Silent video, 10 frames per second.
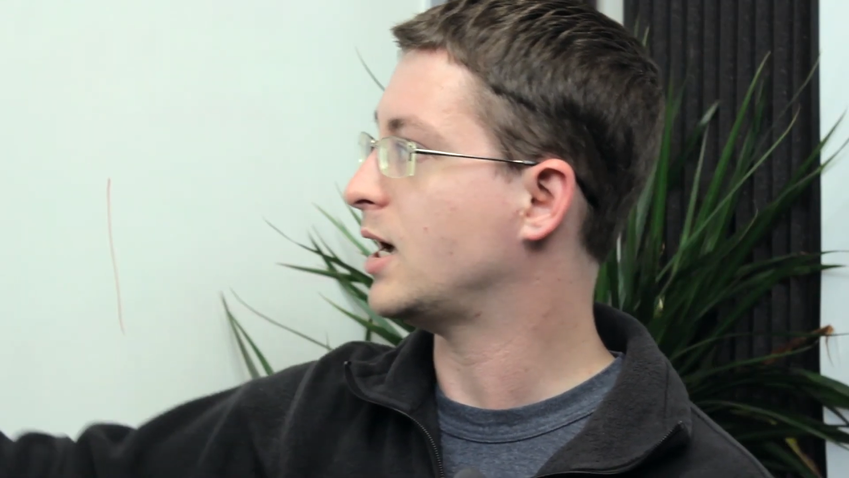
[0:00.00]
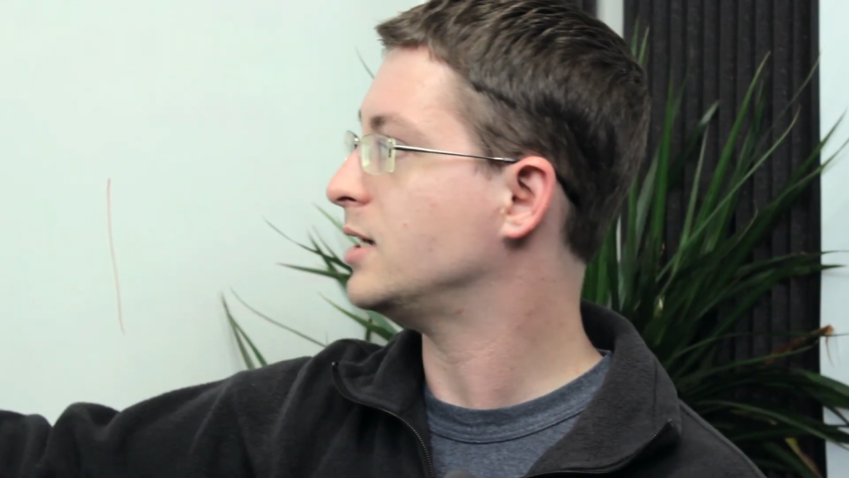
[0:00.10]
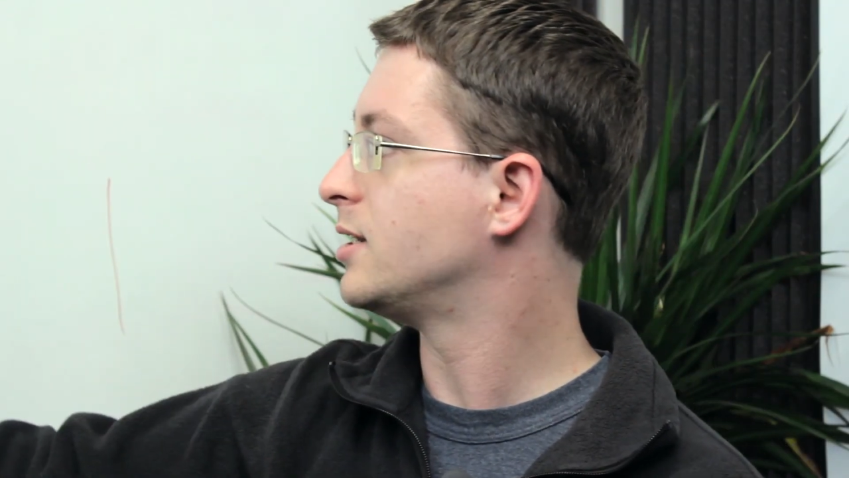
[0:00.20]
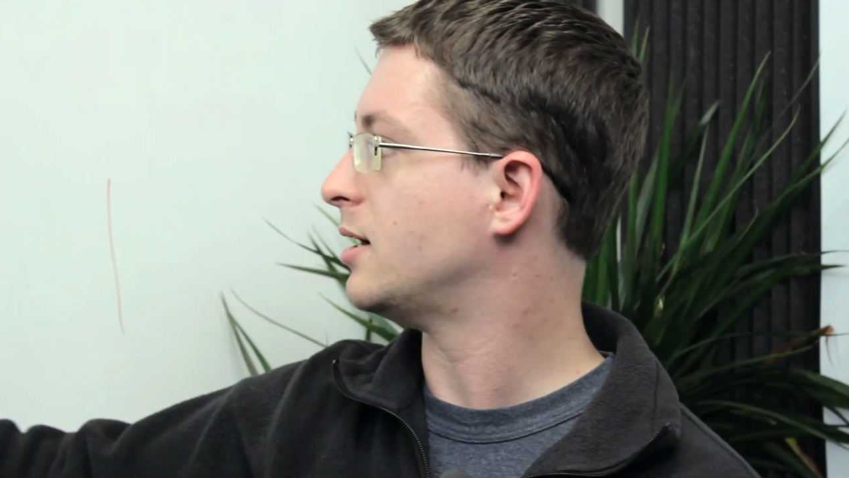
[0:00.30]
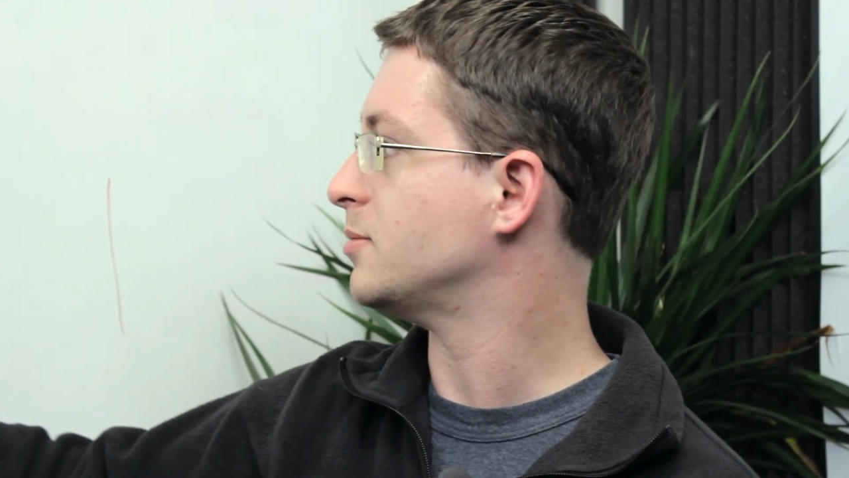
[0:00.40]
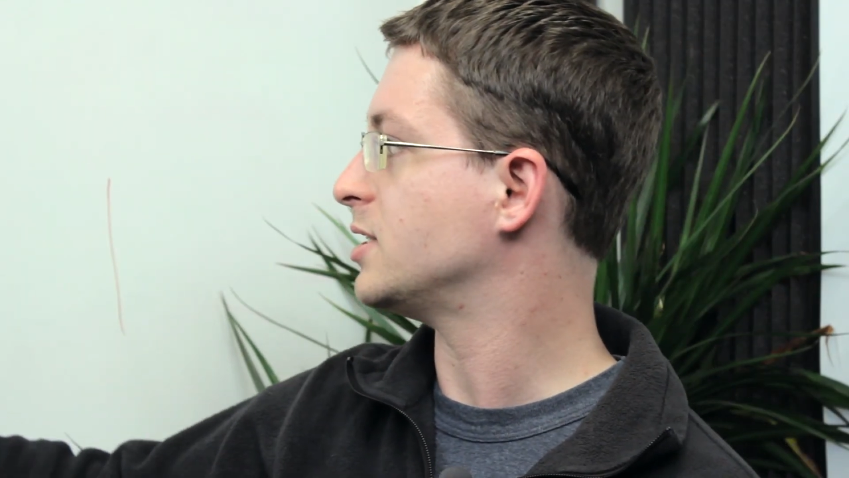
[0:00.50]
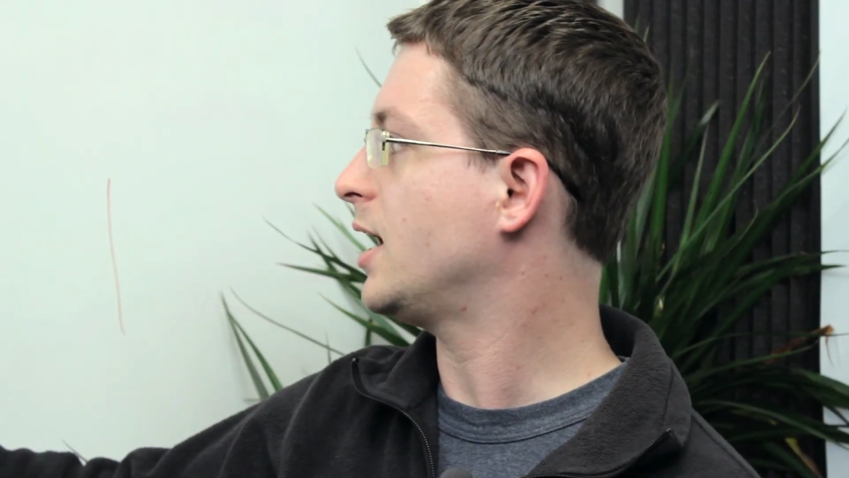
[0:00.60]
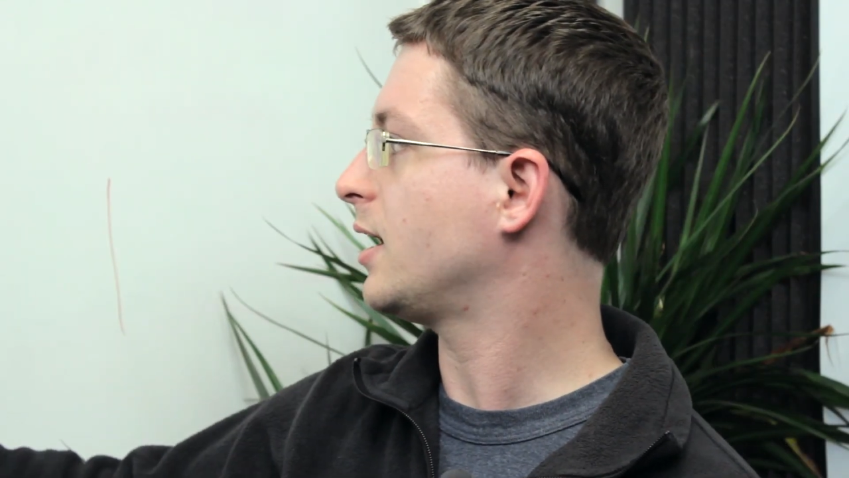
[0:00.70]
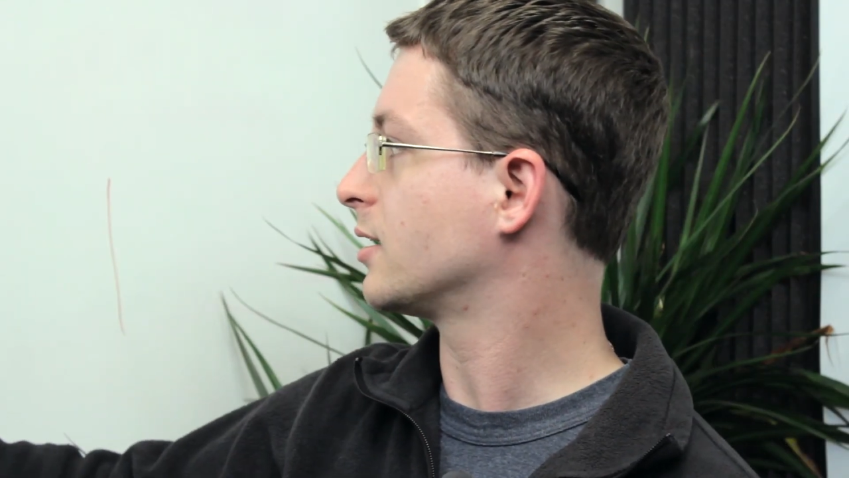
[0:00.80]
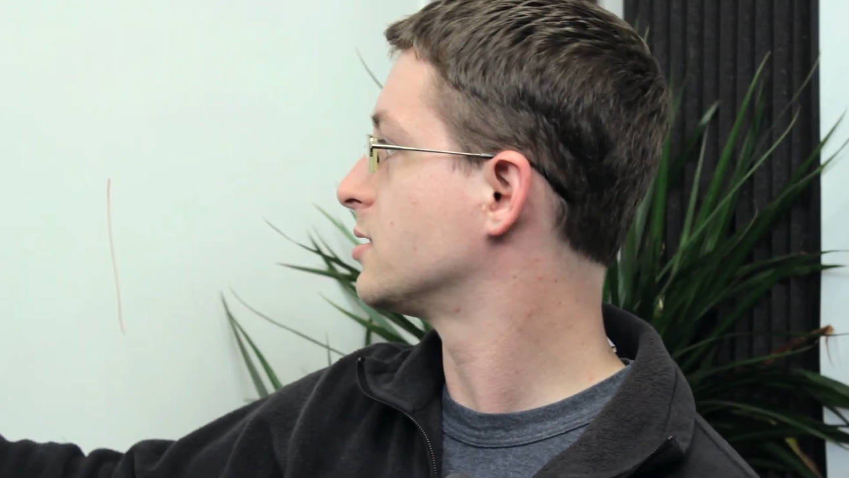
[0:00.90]
A times
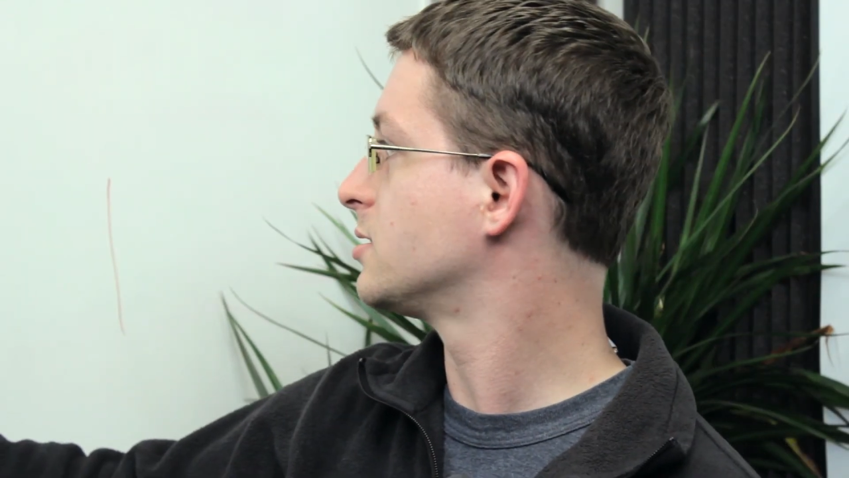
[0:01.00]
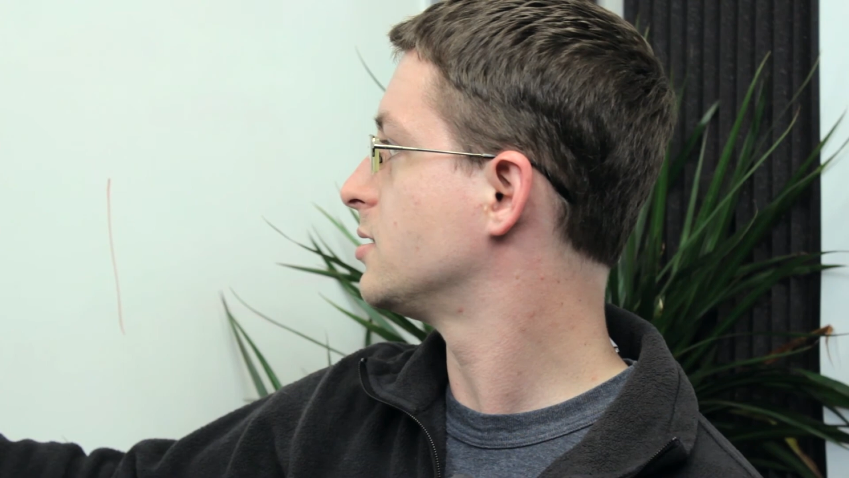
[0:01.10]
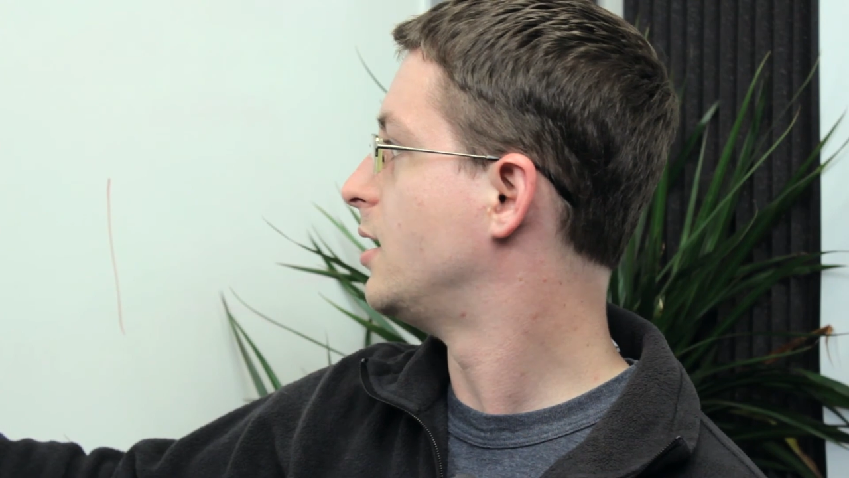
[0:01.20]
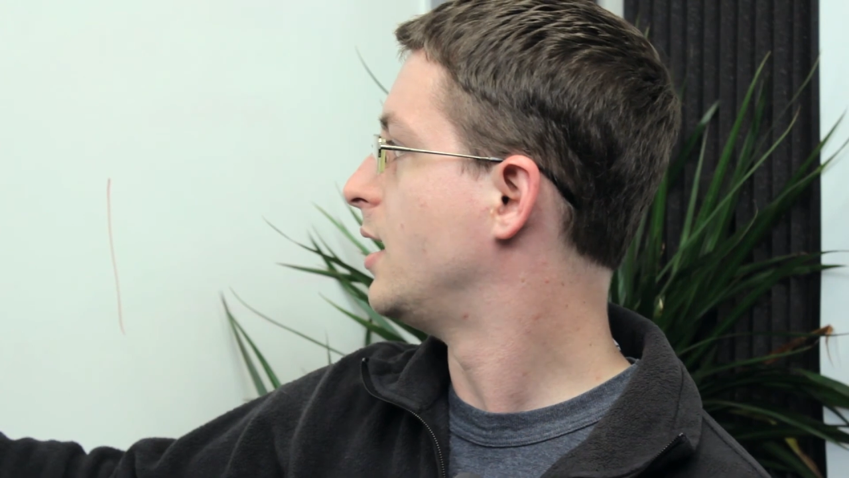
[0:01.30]
x